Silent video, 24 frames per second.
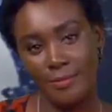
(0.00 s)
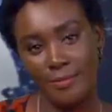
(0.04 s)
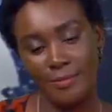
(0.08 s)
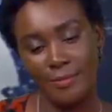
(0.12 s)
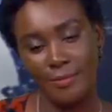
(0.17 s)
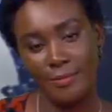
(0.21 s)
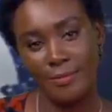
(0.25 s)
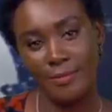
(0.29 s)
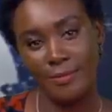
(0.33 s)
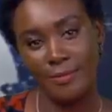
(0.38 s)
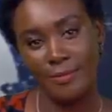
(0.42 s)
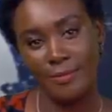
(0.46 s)

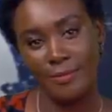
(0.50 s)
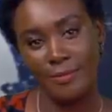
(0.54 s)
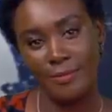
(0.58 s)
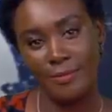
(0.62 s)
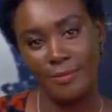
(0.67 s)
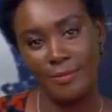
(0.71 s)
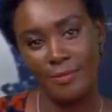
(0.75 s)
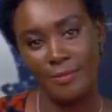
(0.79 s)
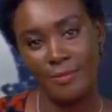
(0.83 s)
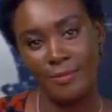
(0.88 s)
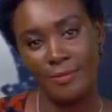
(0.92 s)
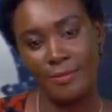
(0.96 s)

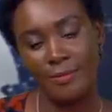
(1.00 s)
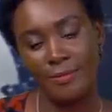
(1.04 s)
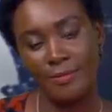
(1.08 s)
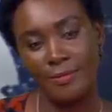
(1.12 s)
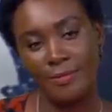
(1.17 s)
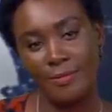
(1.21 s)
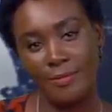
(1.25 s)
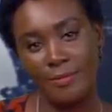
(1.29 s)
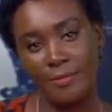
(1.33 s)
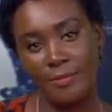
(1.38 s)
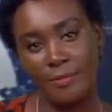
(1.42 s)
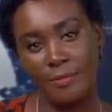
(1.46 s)

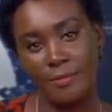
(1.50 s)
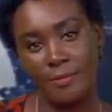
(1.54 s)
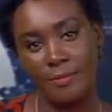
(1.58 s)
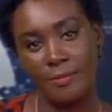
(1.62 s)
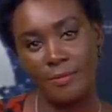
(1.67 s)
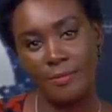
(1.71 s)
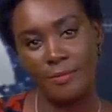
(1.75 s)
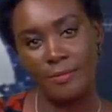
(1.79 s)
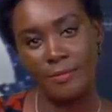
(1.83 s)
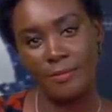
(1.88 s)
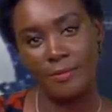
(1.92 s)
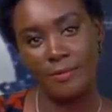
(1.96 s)

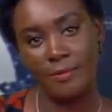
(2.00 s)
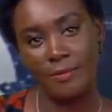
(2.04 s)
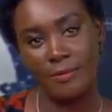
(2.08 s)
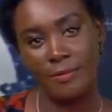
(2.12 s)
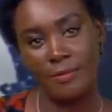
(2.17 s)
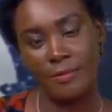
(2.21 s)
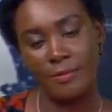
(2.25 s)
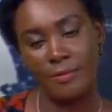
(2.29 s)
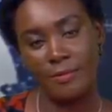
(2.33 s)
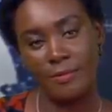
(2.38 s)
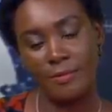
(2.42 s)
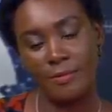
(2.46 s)

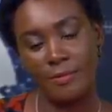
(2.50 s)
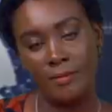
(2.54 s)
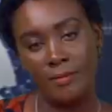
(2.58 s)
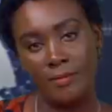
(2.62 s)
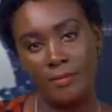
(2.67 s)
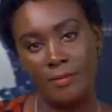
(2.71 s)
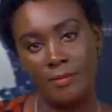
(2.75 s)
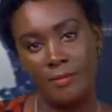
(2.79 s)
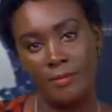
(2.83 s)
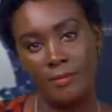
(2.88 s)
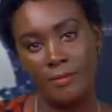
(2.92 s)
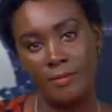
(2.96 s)

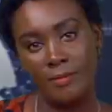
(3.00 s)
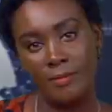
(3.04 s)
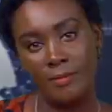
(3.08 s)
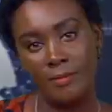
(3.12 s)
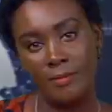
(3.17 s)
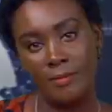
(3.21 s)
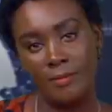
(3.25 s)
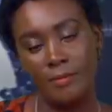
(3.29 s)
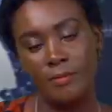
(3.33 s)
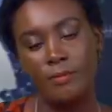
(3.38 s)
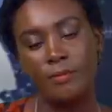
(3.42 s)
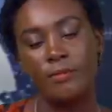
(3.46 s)

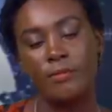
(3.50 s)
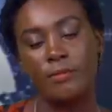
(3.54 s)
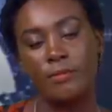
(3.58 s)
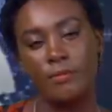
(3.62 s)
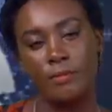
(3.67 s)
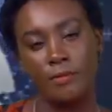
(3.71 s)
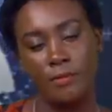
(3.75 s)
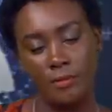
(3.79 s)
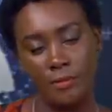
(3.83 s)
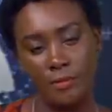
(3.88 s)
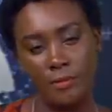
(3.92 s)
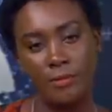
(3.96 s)

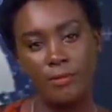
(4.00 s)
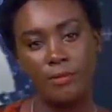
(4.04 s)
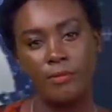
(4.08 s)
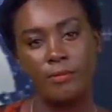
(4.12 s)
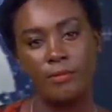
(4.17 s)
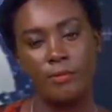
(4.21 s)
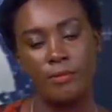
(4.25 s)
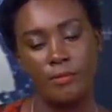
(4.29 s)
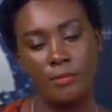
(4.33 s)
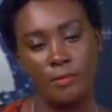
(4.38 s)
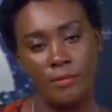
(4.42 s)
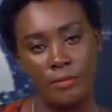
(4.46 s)

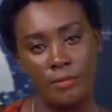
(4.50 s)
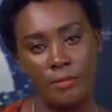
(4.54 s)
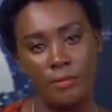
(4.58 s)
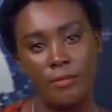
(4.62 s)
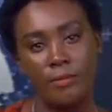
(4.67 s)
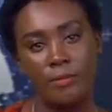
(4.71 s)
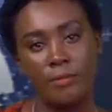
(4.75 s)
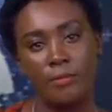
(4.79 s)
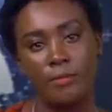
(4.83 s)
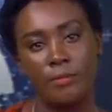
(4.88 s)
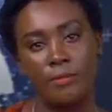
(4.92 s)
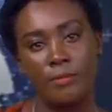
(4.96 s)

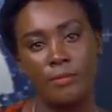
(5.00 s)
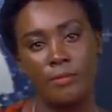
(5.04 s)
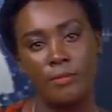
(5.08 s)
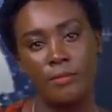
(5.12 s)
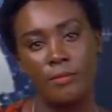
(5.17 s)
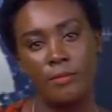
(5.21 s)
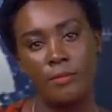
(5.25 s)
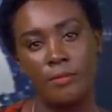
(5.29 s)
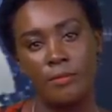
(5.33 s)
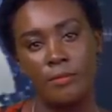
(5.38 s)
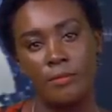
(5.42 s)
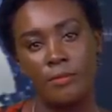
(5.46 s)

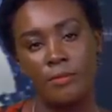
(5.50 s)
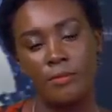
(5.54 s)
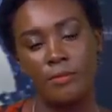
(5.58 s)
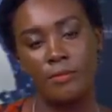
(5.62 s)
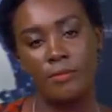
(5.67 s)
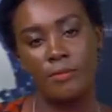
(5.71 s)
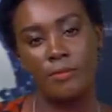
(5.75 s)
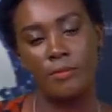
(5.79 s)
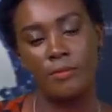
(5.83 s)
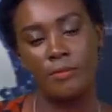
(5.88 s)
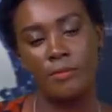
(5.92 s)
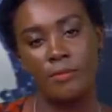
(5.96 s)

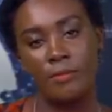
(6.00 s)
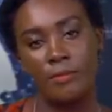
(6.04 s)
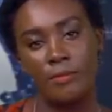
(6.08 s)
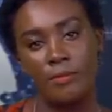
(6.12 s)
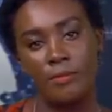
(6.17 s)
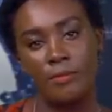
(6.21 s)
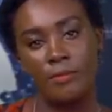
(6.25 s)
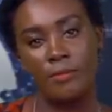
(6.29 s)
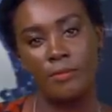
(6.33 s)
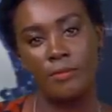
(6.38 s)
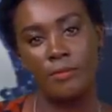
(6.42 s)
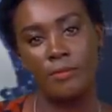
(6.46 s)

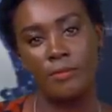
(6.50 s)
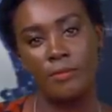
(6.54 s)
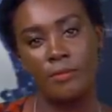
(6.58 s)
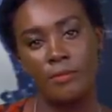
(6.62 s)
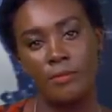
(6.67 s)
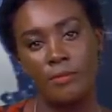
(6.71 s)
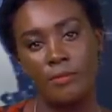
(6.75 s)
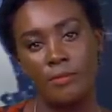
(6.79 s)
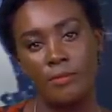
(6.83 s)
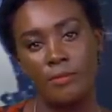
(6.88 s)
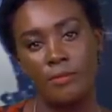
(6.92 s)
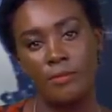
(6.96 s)

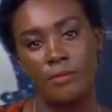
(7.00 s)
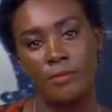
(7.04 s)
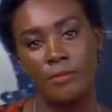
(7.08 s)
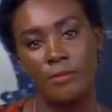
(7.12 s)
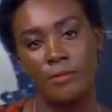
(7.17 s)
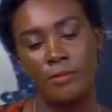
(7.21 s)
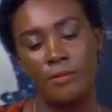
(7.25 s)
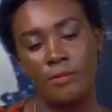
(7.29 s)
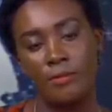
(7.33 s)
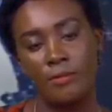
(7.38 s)
No words are spoken by the person on screen.